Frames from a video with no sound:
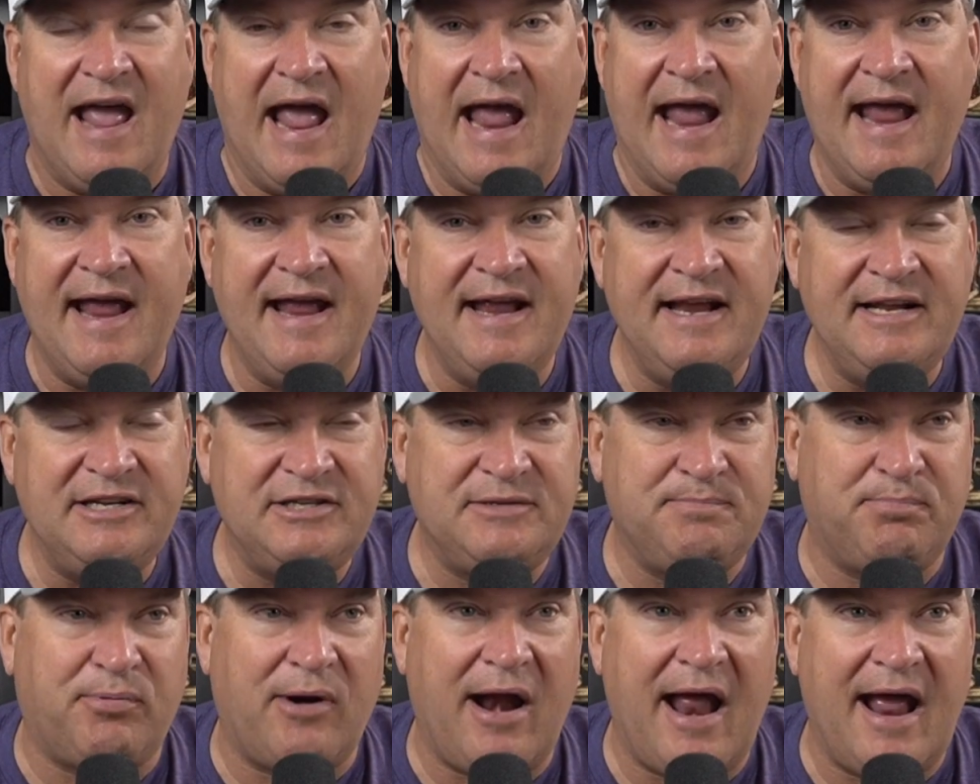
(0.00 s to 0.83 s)

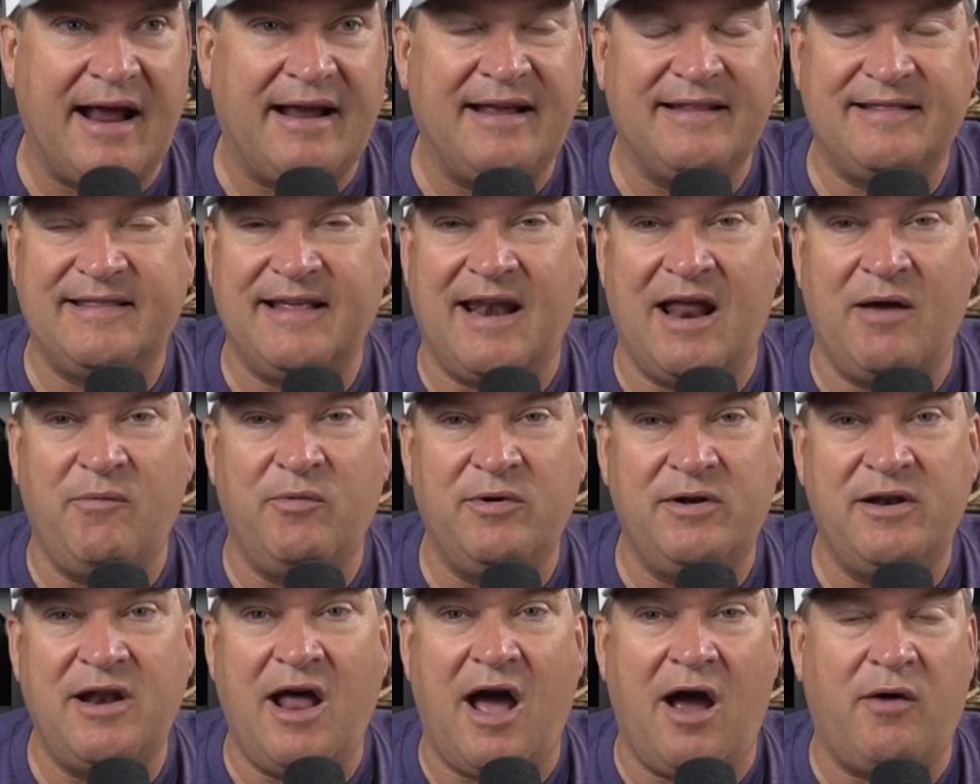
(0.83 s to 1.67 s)
age bracket that I
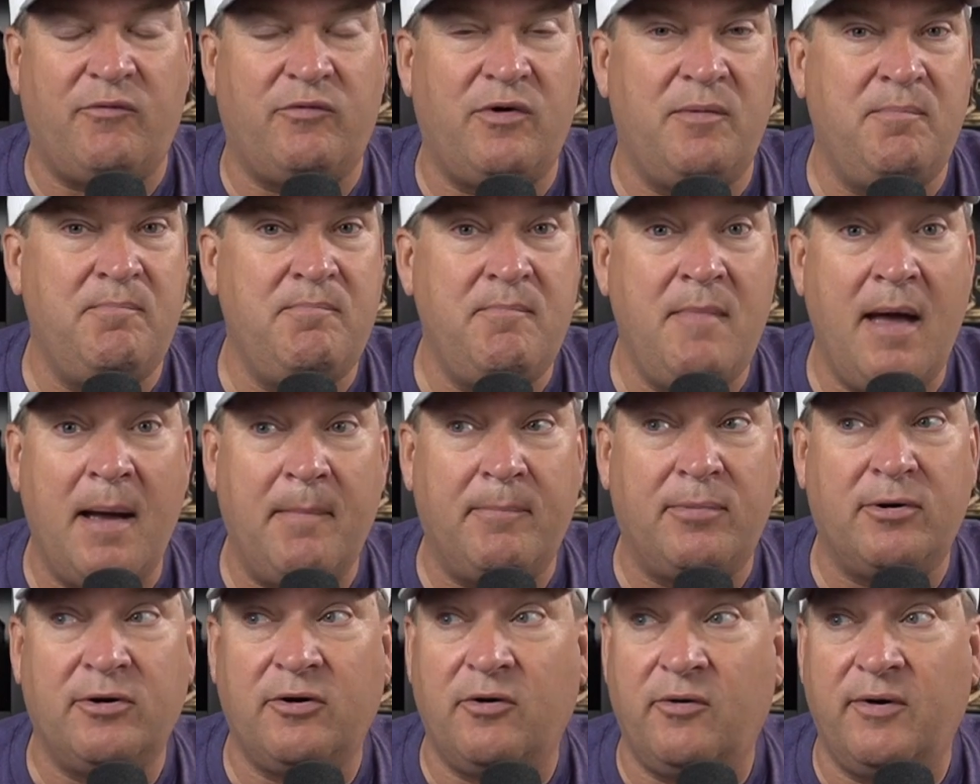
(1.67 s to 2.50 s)
would not
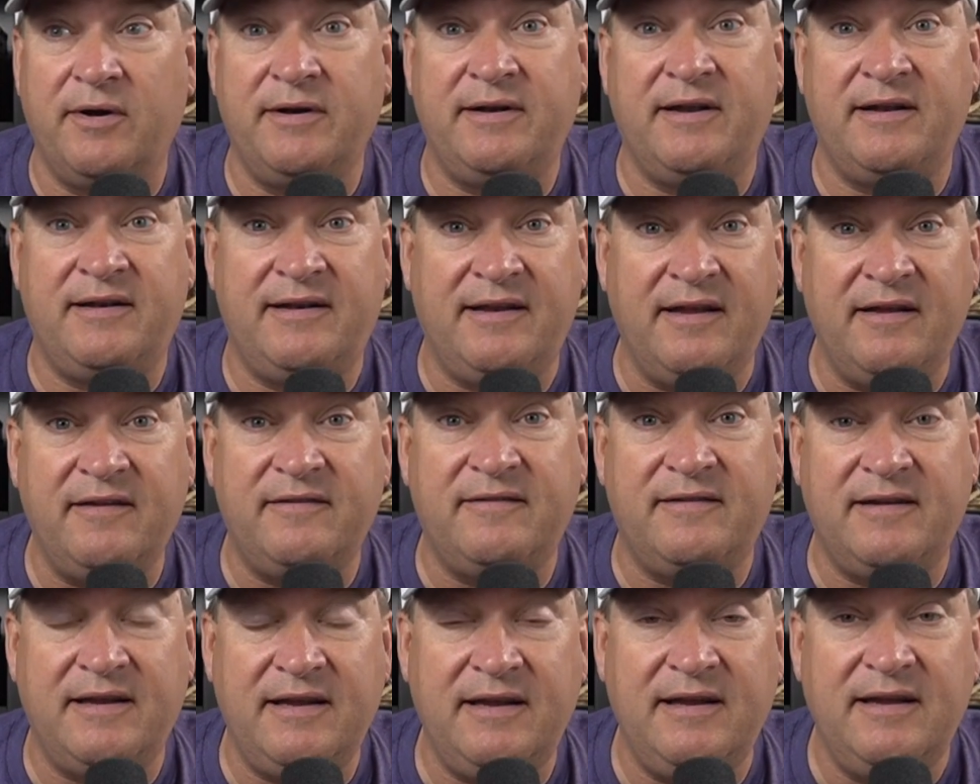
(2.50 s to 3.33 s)
remember going to
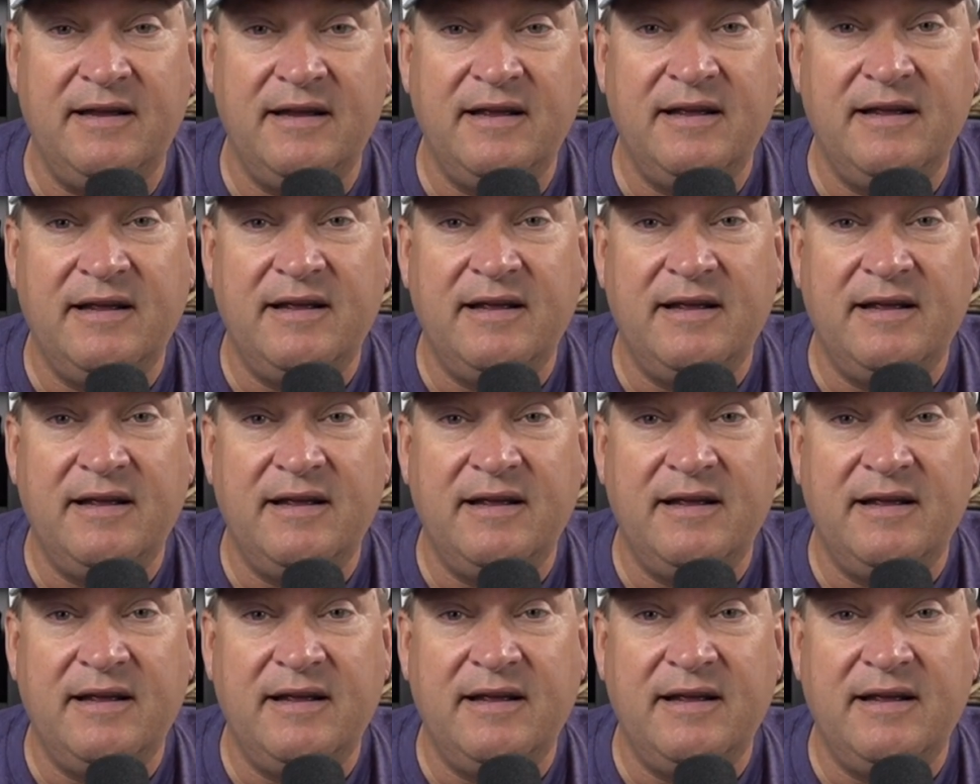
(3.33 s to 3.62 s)
Disney.